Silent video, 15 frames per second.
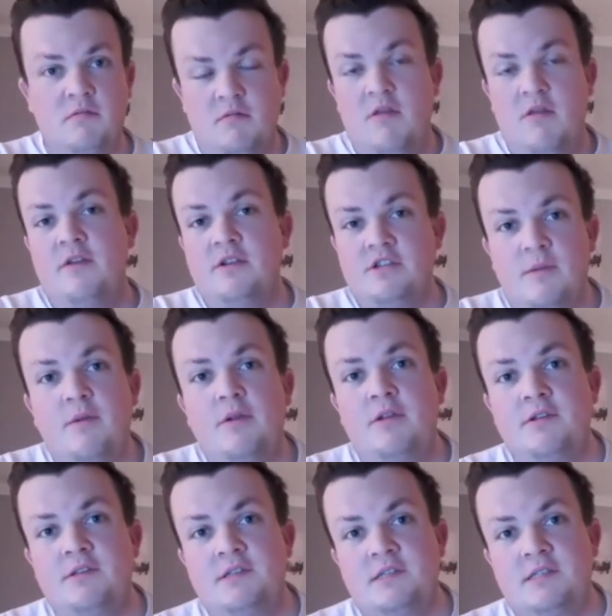You've contributed to
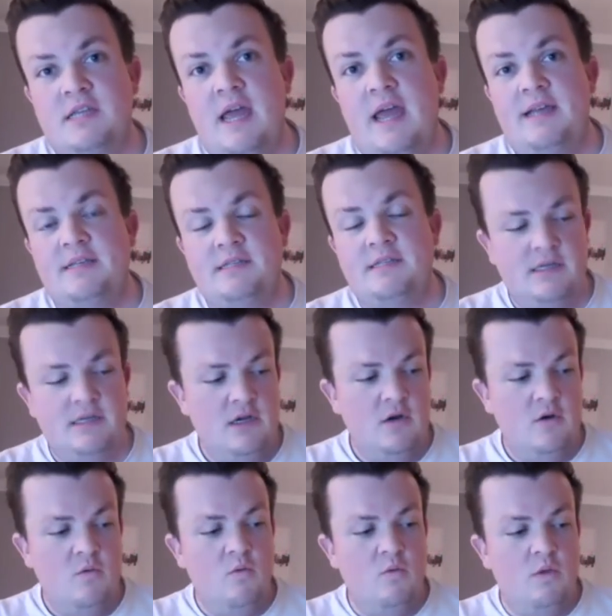the success.
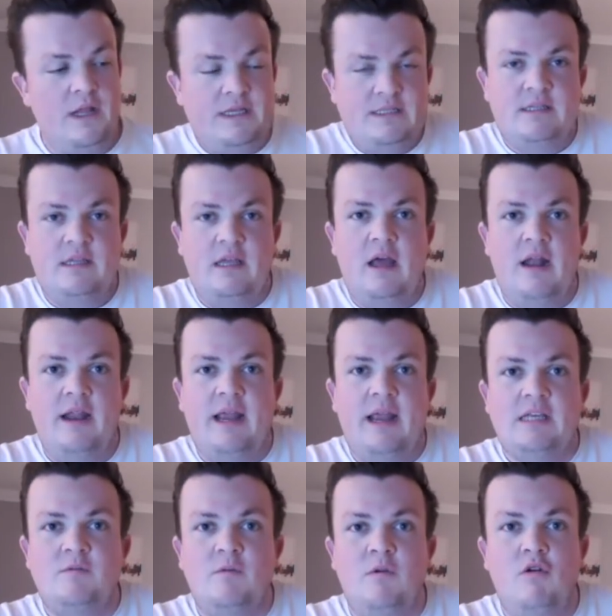This is the kind of
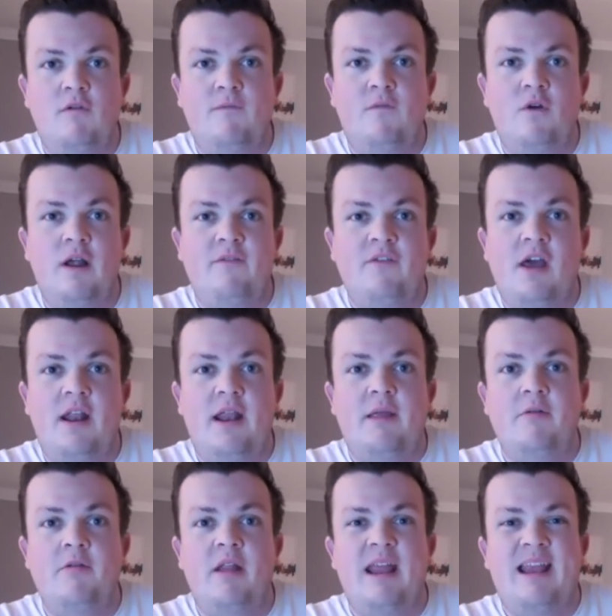guest we're looking for. Have you got
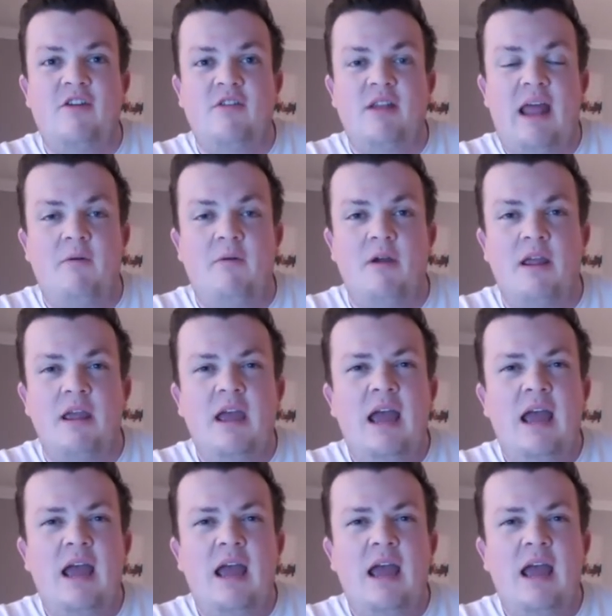anyone in your network?